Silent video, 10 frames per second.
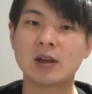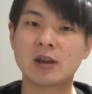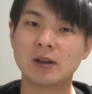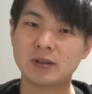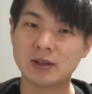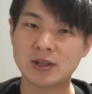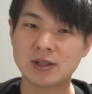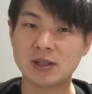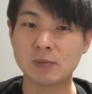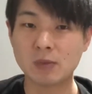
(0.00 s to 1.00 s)
I think this
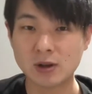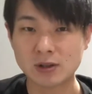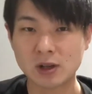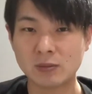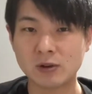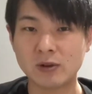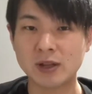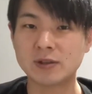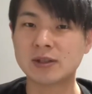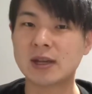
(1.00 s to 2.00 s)
is the most common way
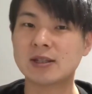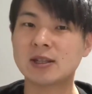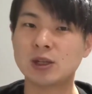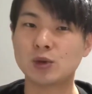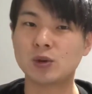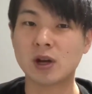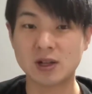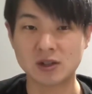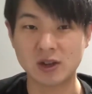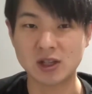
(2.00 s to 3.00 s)
to say see you
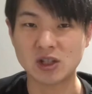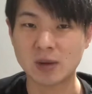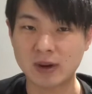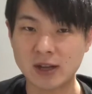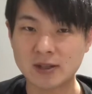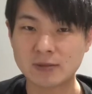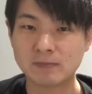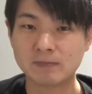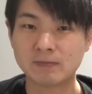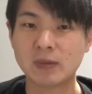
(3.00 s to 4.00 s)
casually in Japanese.
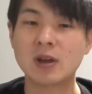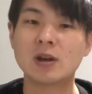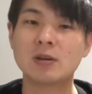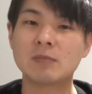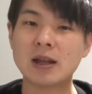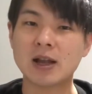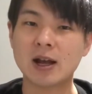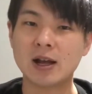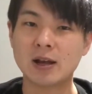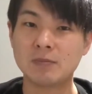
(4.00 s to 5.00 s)
Mata
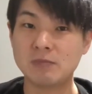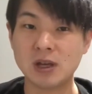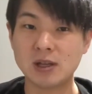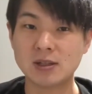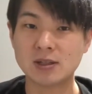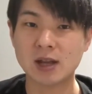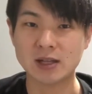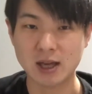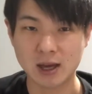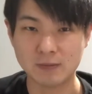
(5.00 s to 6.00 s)
means
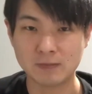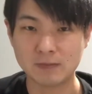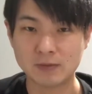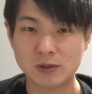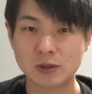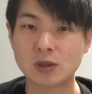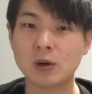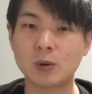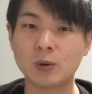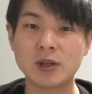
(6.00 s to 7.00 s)
again,
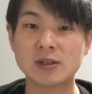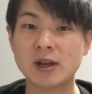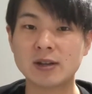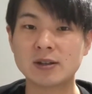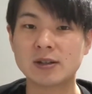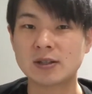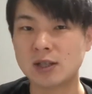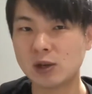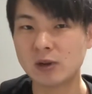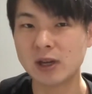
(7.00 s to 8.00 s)
so it's like see
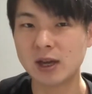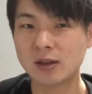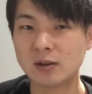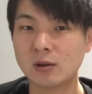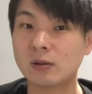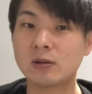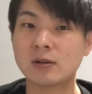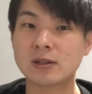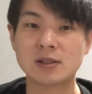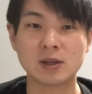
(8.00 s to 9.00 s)
you again
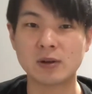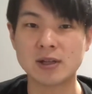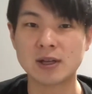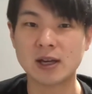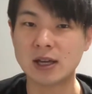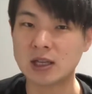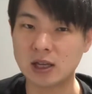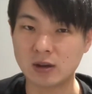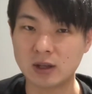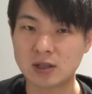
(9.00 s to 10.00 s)
or see you later in
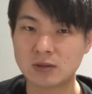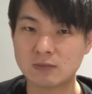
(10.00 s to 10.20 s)
English.